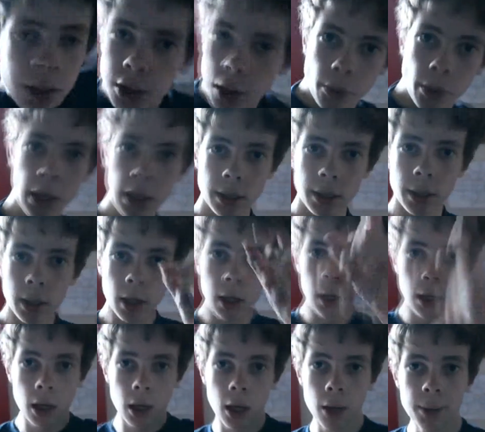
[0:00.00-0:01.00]
So yes,
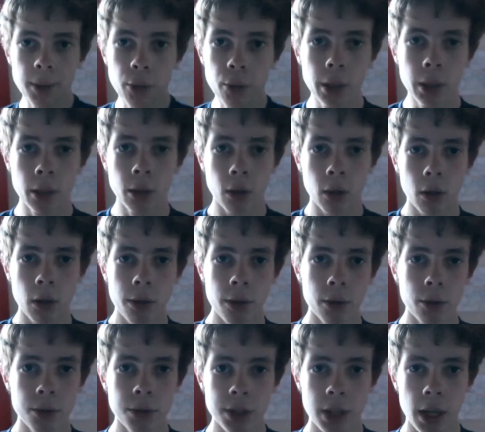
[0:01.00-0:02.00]
I'll be doing all of
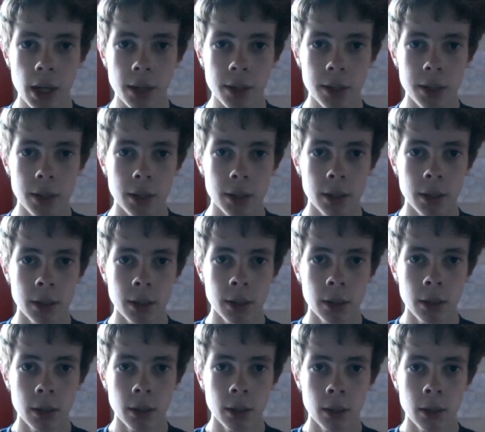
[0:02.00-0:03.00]
those and...
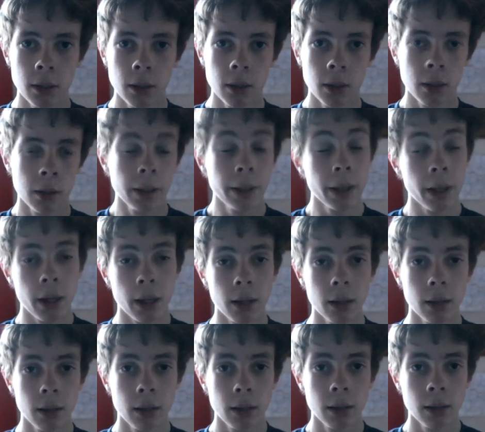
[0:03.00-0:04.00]

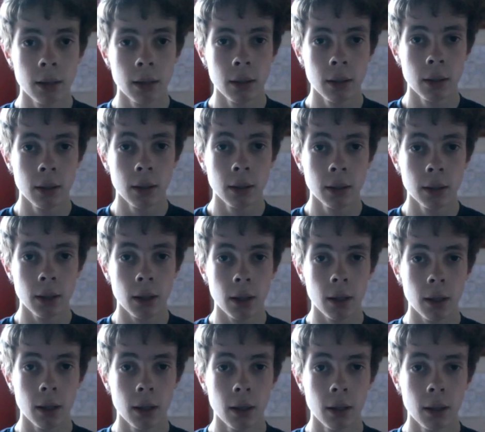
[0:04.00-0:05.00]
Yeah.
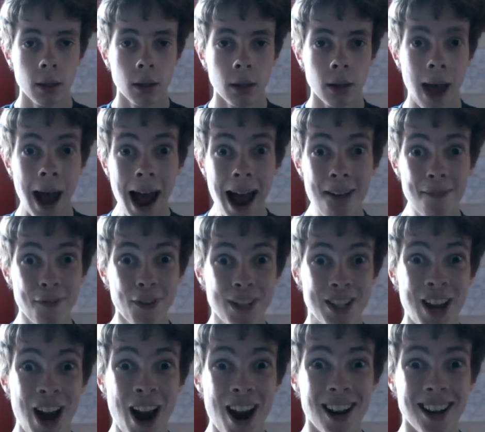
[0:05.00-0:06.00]
Yeah. I've
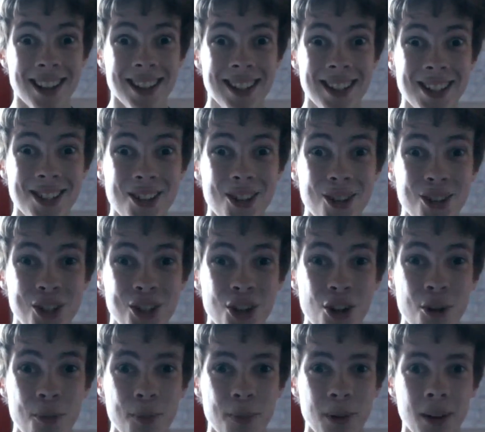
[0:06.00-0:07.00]
returned to
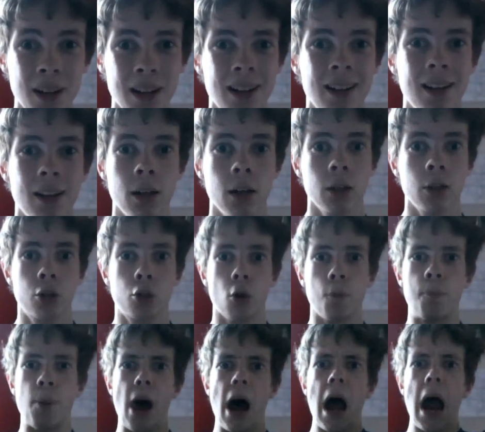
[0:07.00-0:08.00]
YouTube!
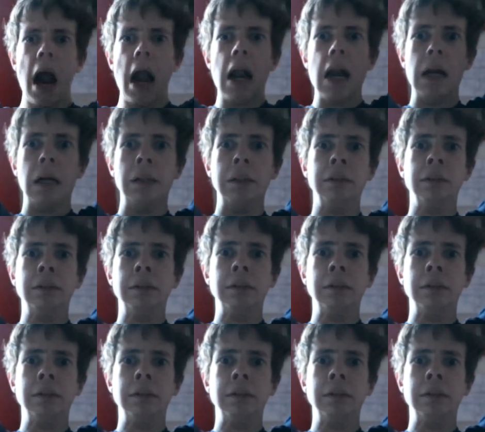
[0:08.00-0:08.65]
Goodbye!